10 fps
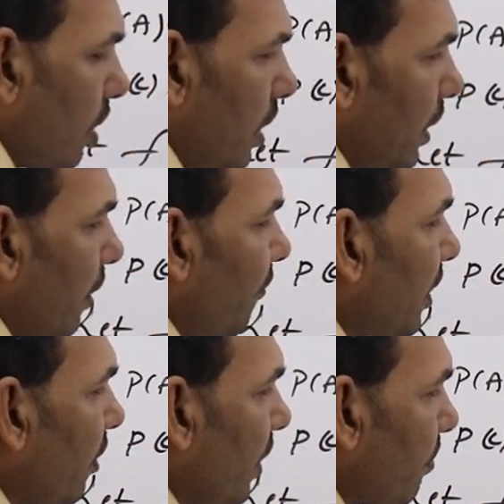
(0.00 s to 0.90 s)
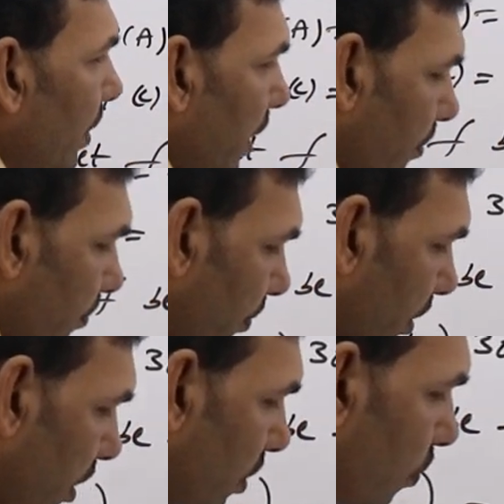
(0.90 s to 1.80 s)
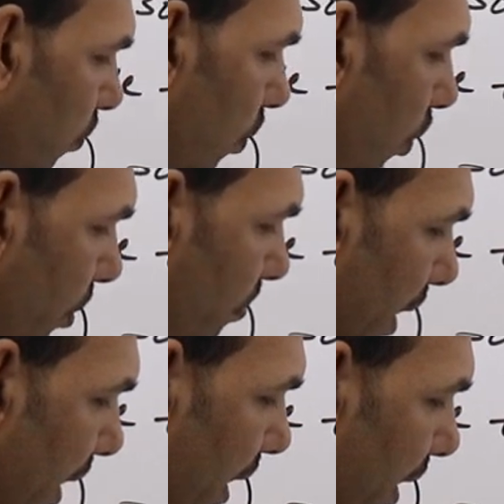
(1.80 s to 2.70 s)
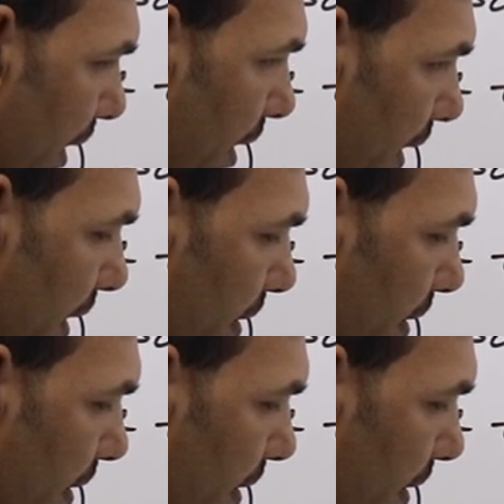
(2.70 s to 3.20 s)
F given B 4 by 100